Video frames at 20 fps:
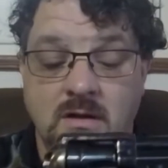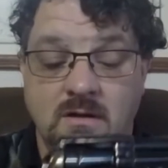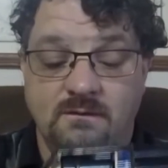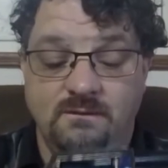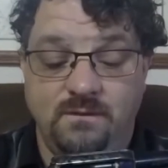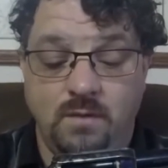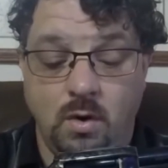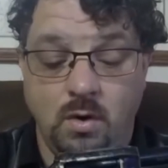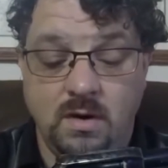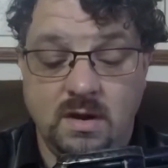
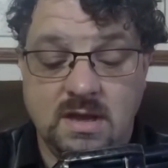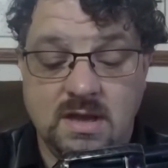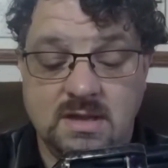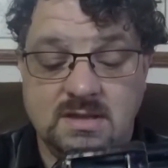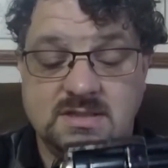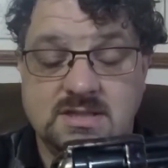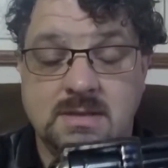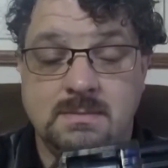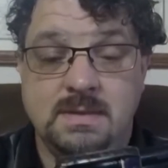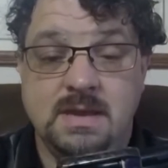for
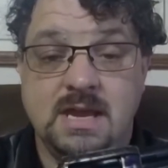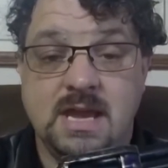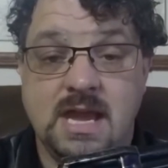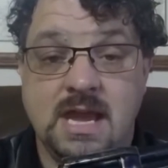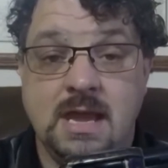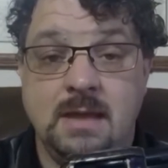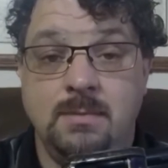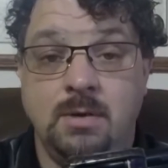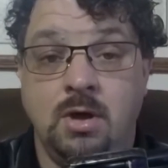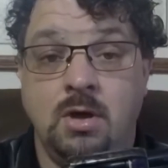it to be
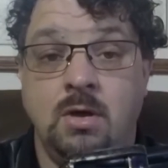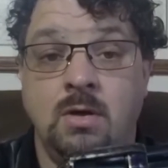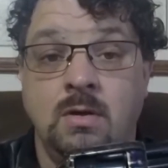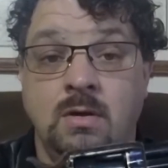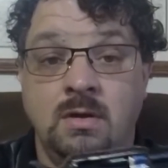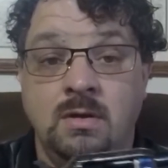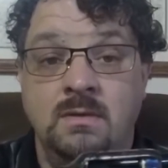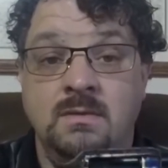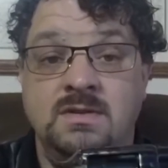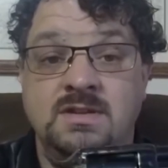able
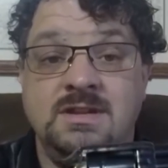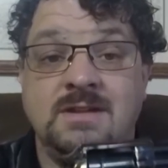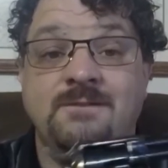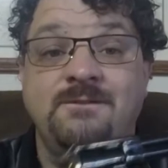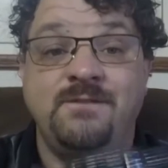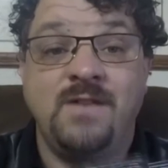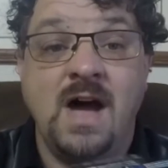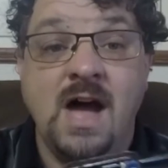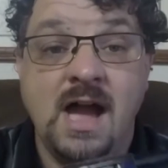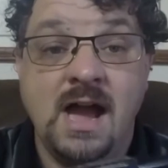to
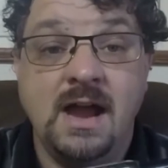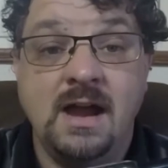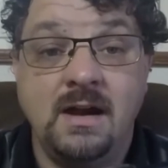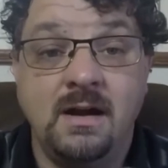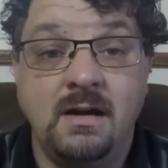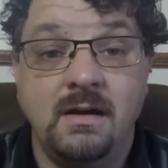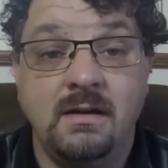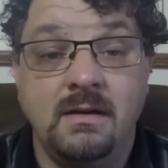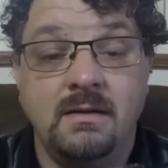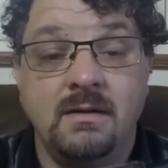
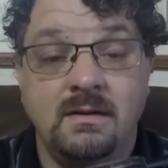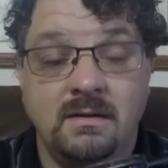fire.